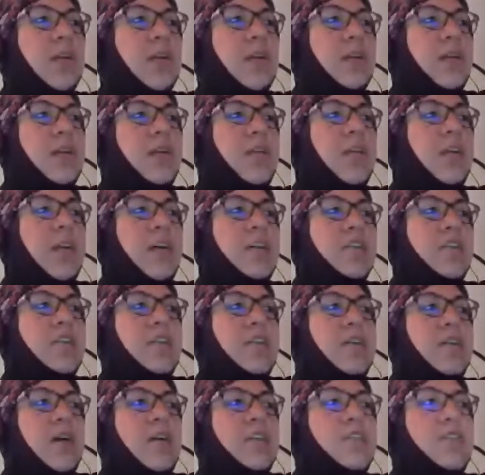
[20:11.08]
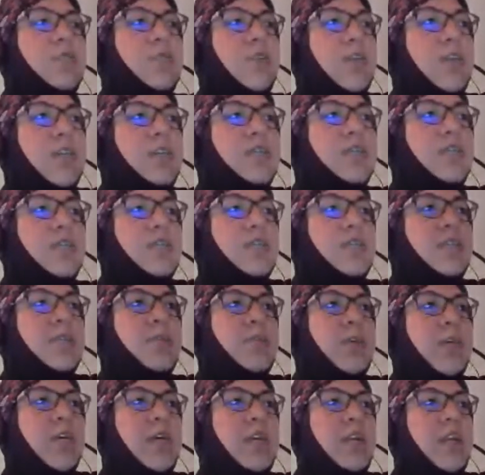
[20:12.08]
here, as you can see,
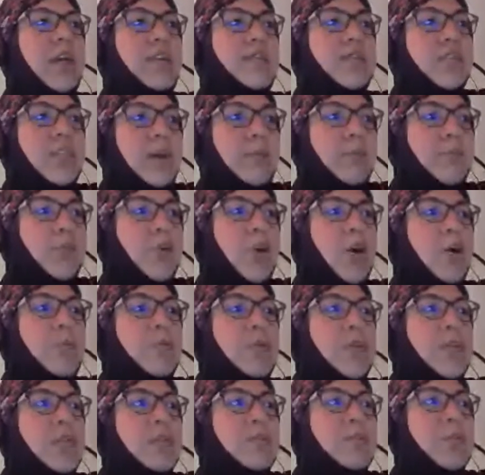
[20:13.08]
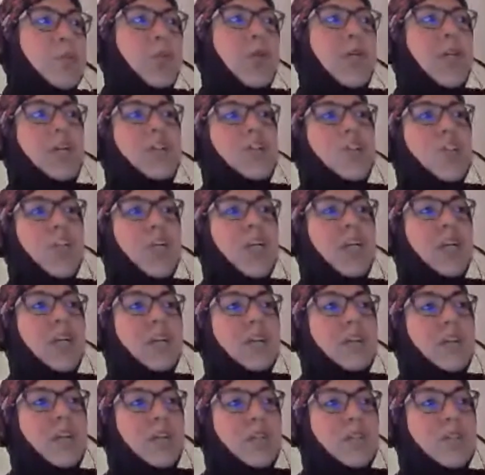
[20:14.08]
we can have some problems. We can check.
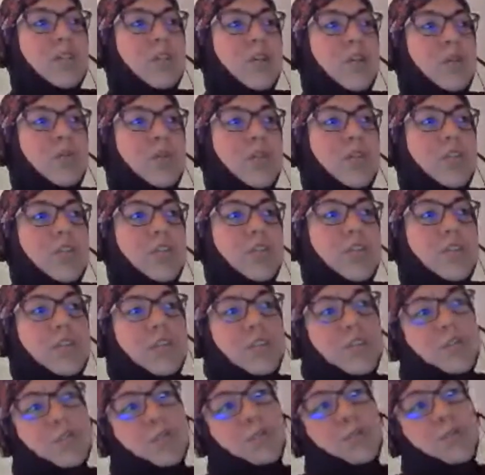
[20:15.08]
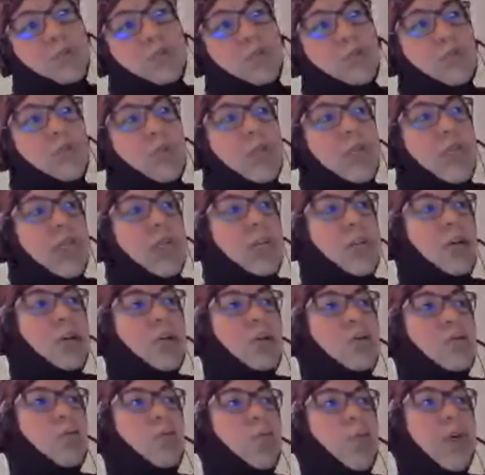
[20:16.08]
So we can
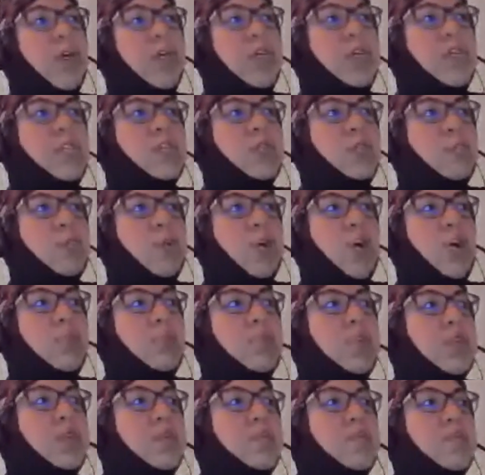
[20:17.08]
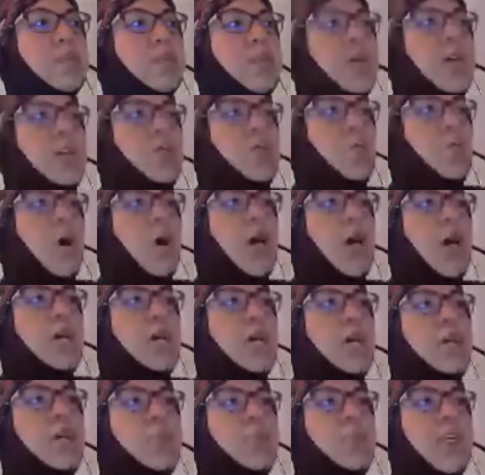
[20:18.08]
know where is the problems and
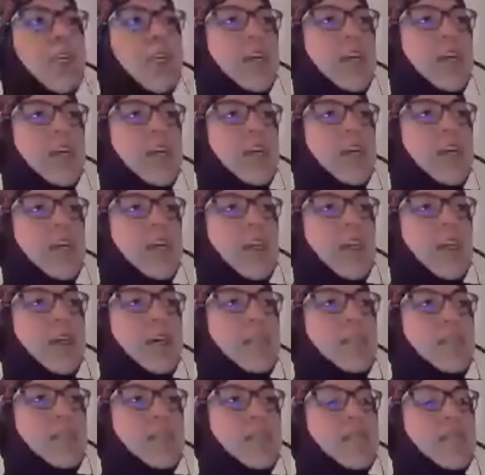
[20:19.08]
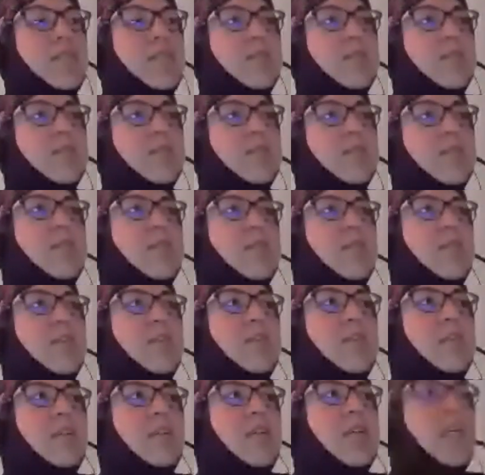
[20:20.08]
why. We can check that.
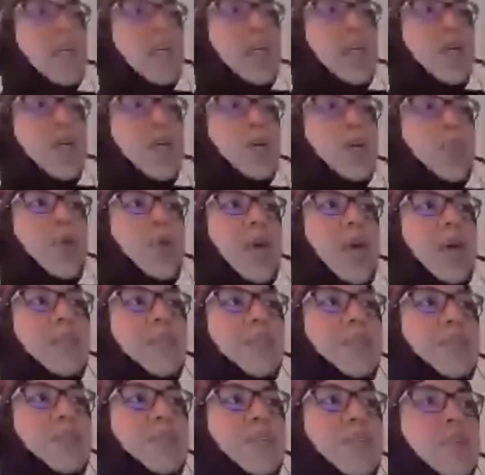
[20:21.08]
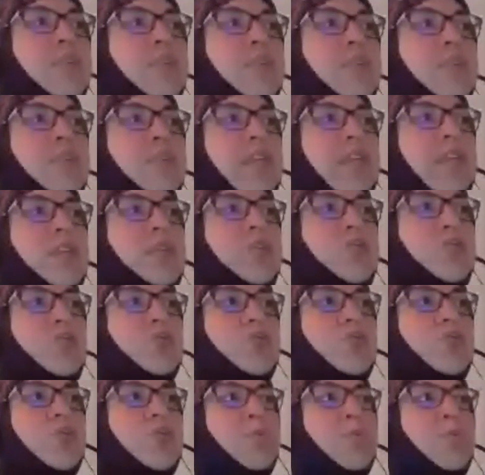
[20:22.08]
We can
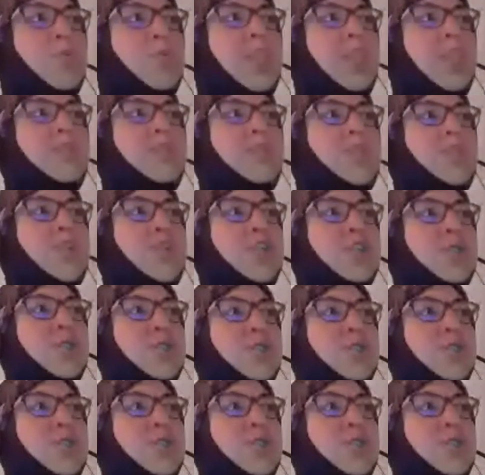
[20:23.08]
use the beta version